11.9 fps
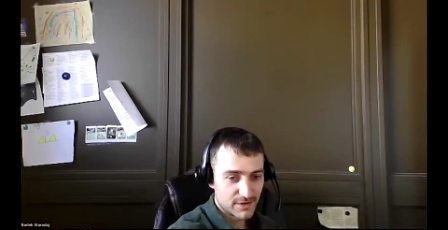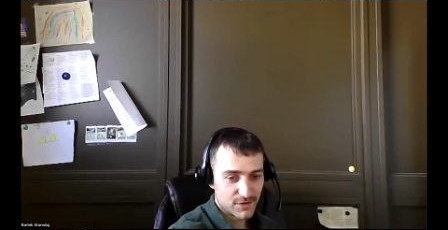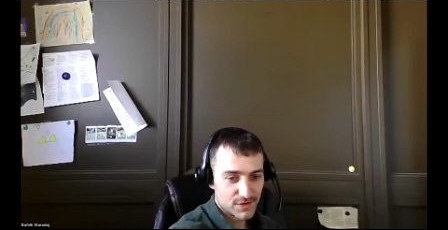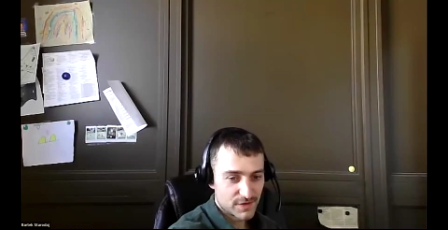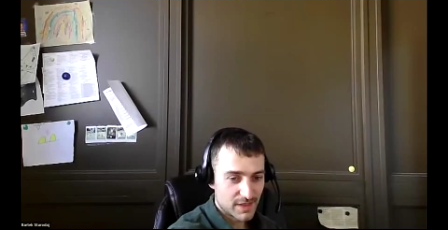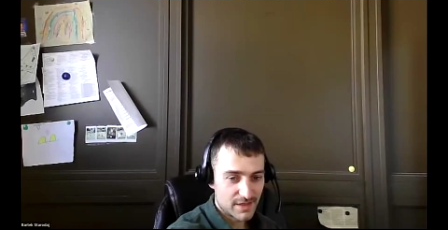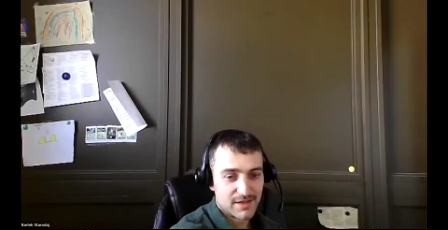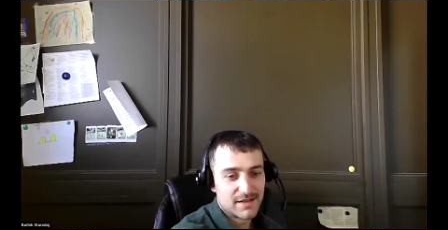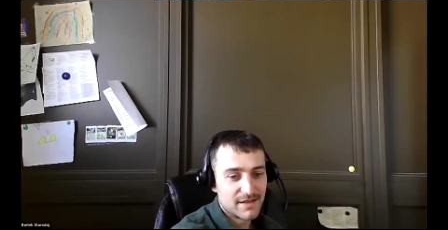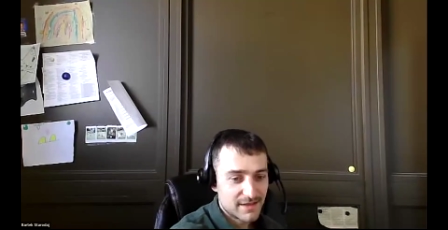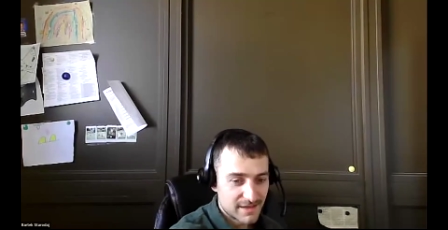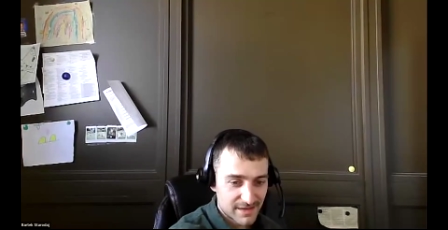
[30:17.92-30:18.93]

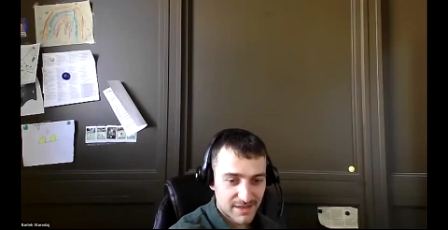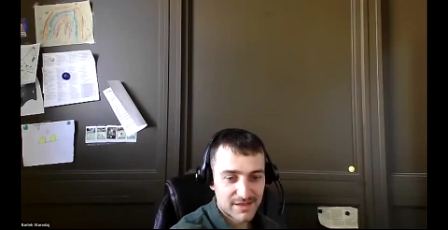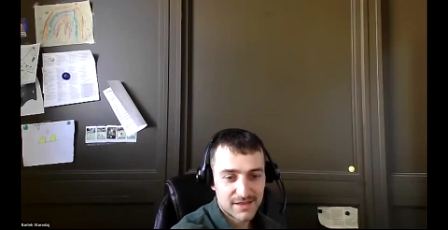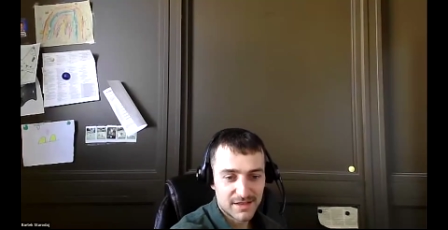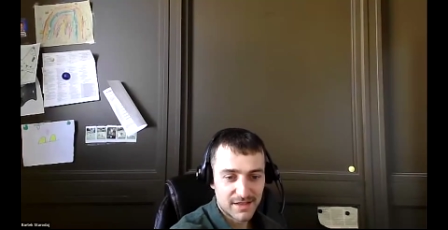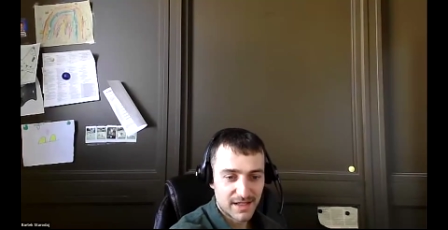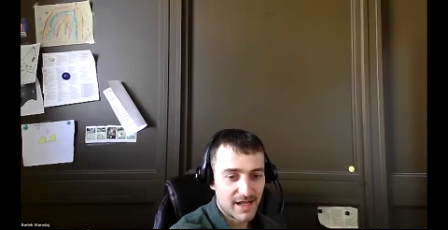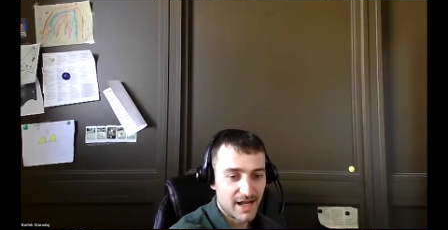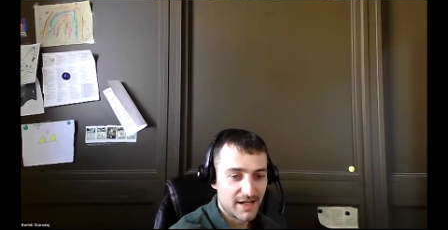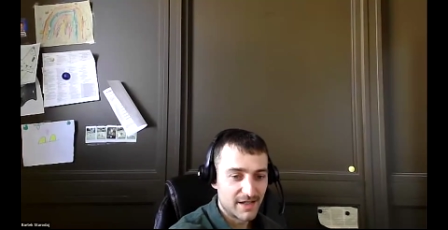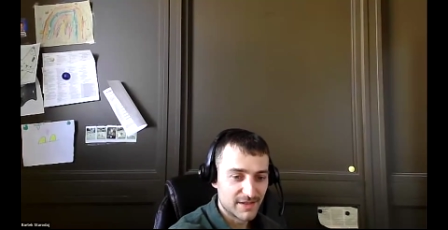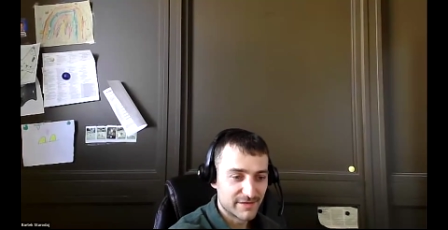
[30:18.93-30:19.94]
newsletter to like
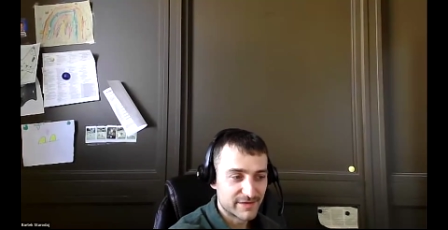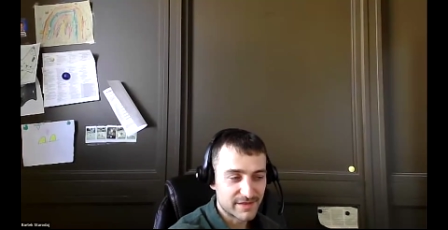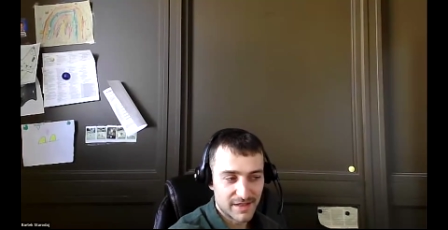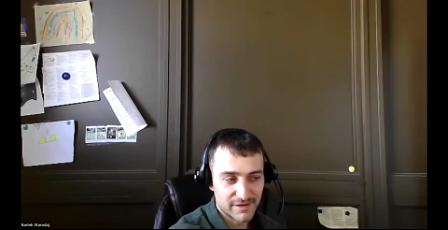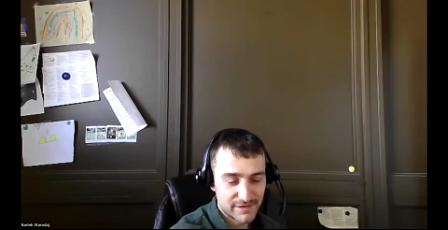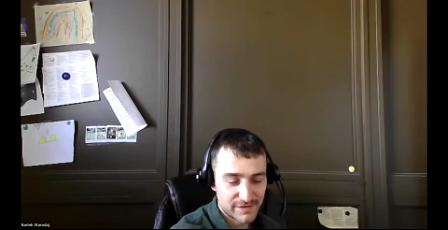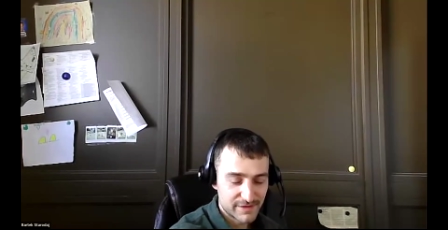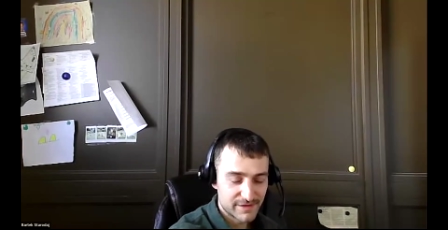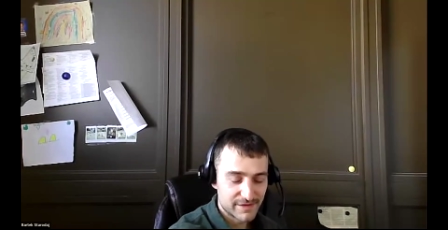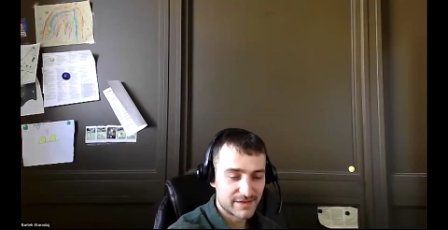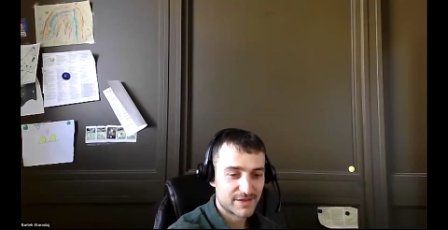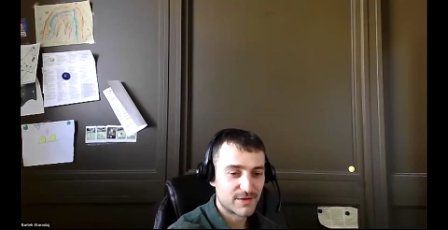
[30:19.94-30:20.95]
higher lift stuff
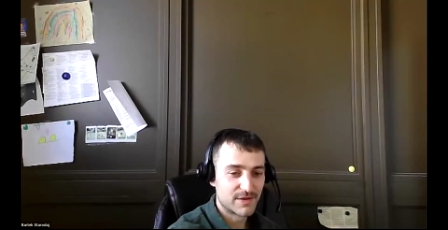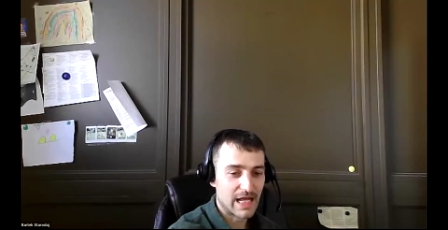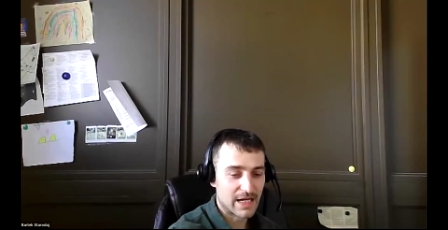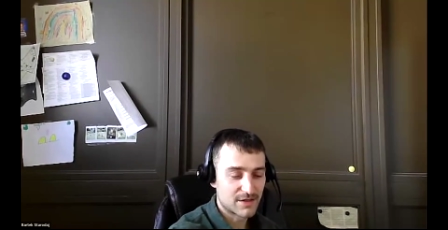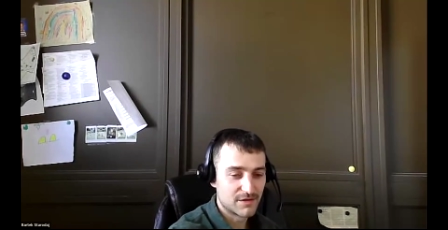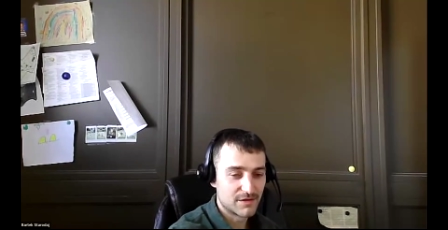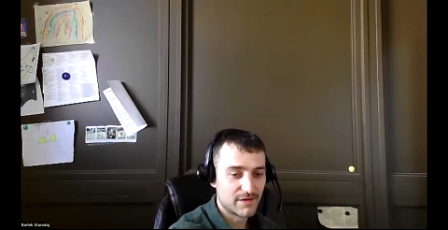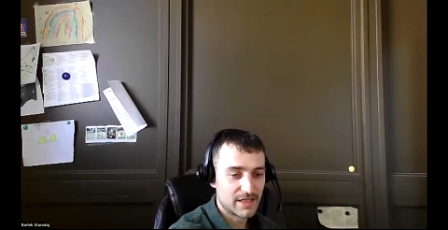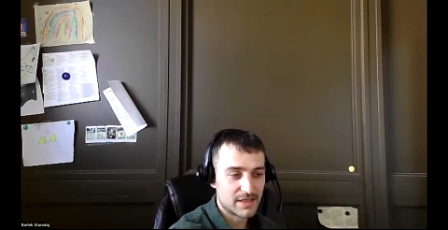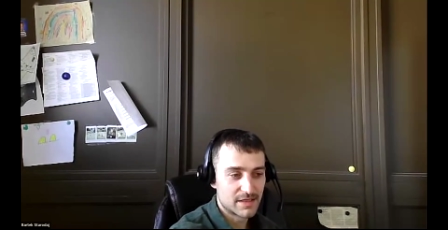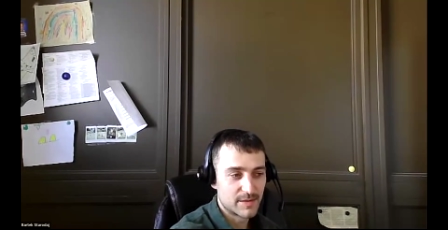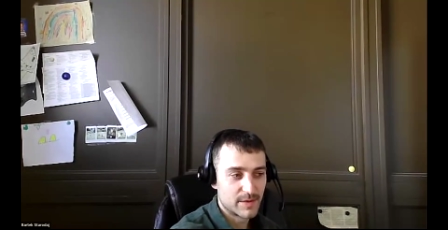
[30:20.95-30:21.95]
to an actual
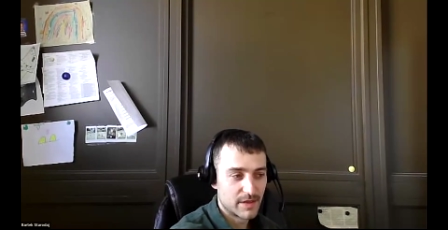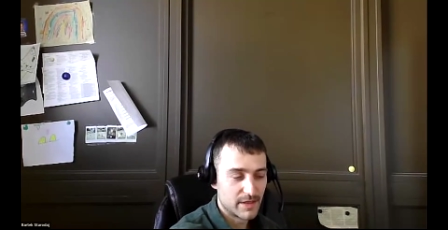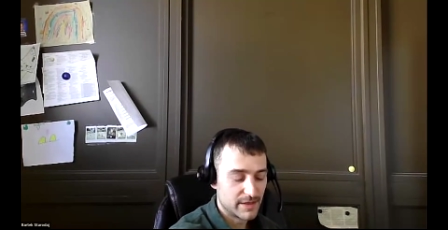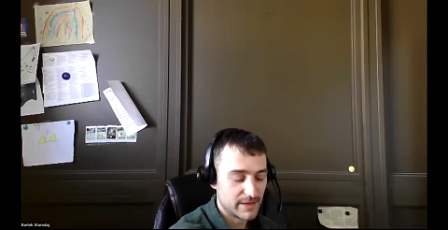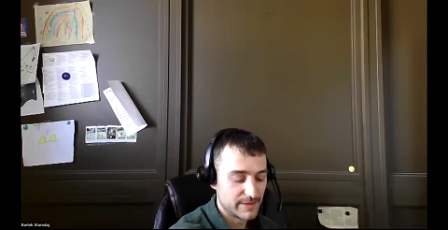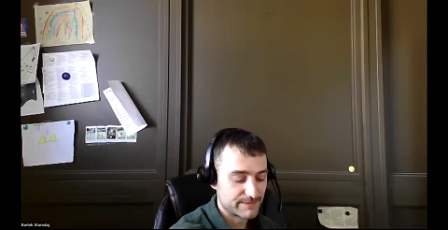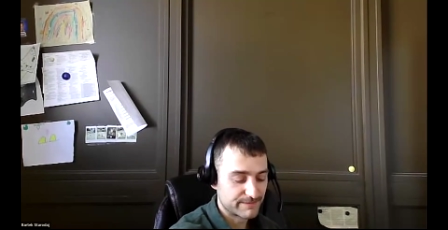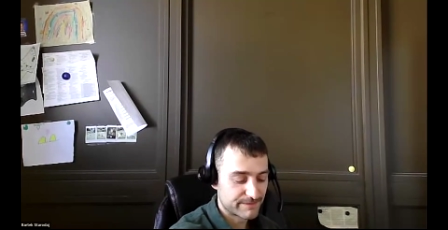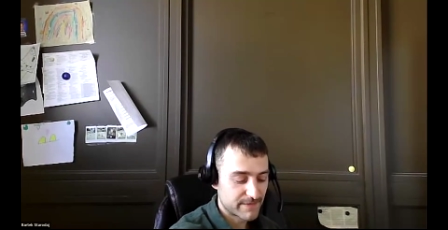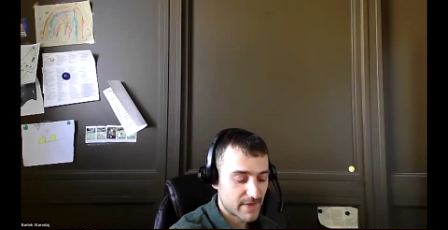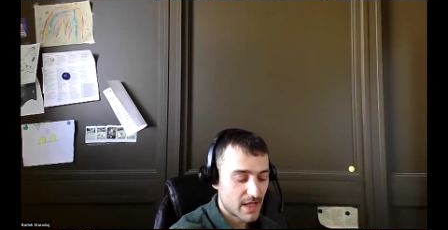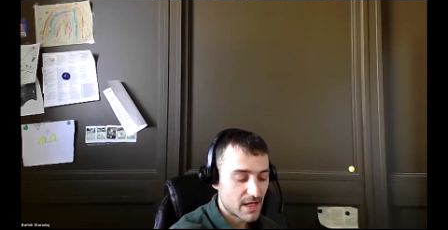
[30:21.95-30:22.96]
event.
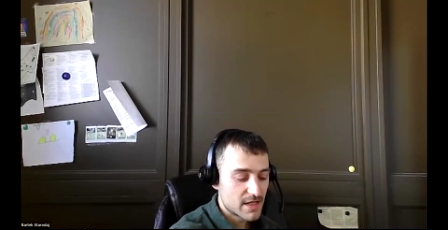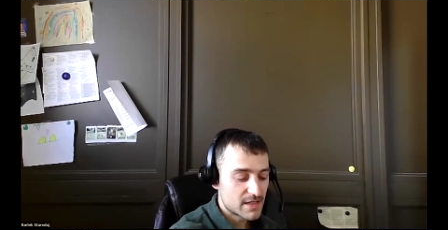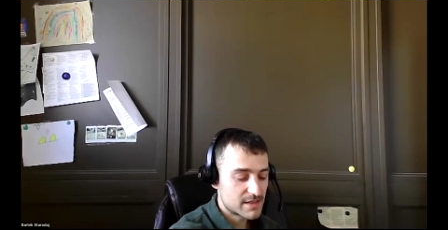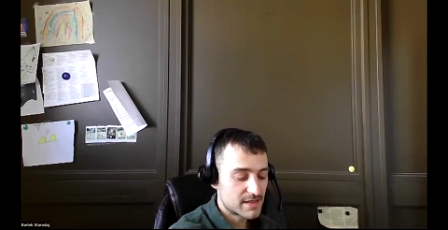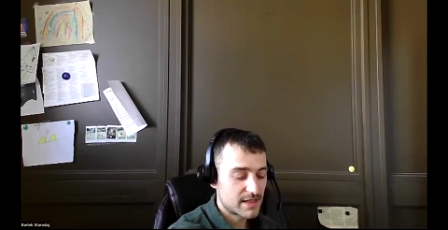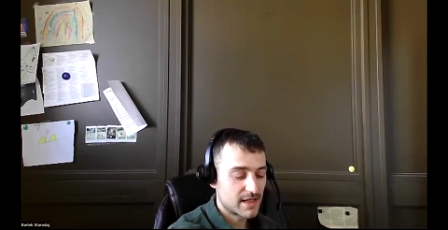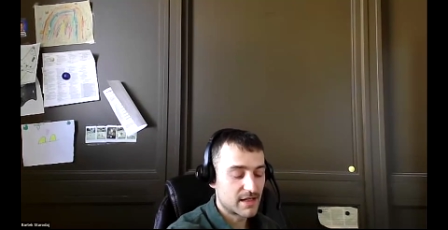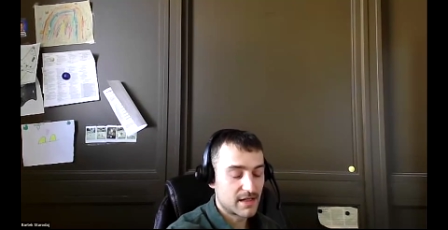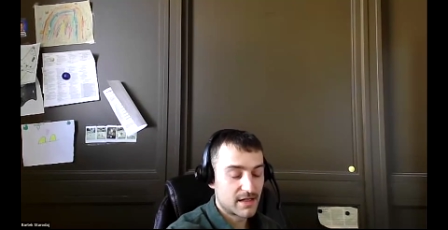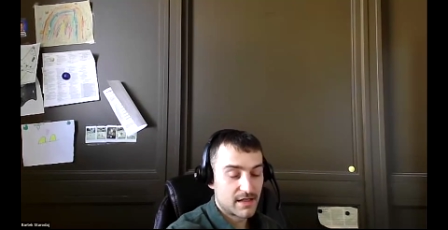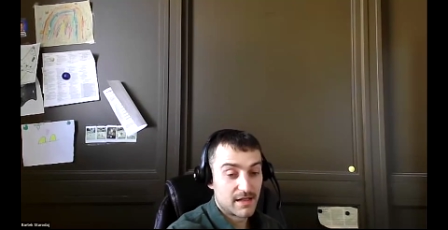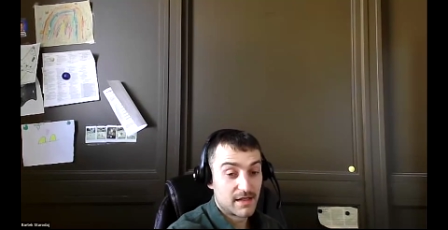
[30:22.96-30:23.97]
Just to kick
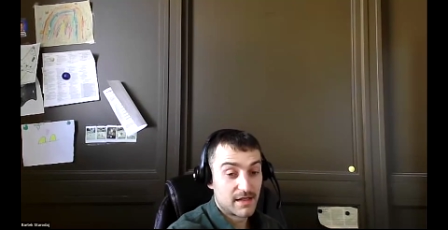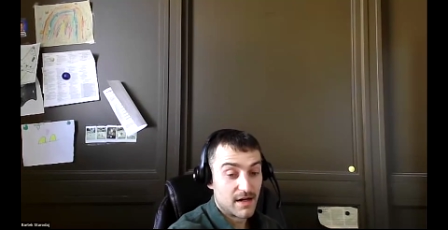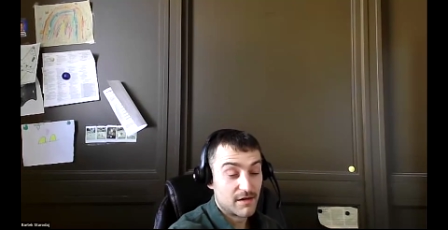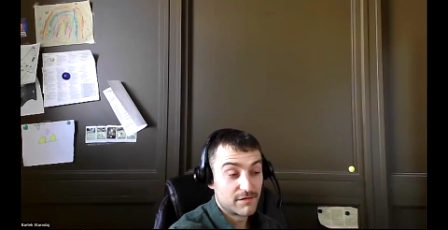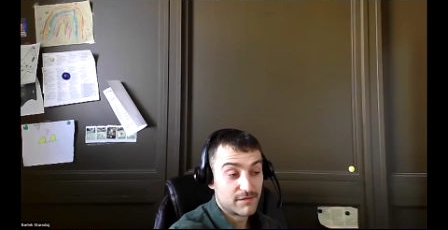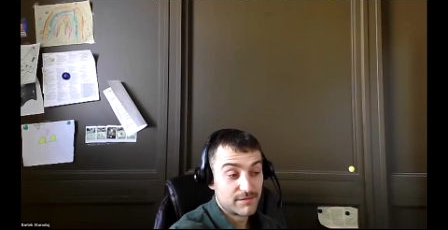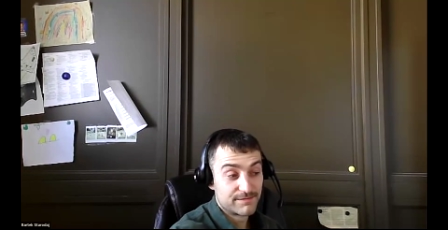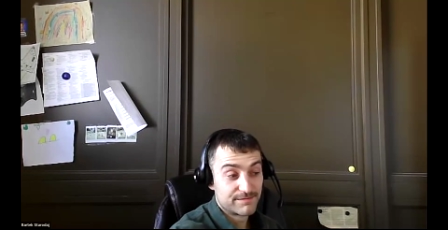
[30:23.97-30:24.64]
it off.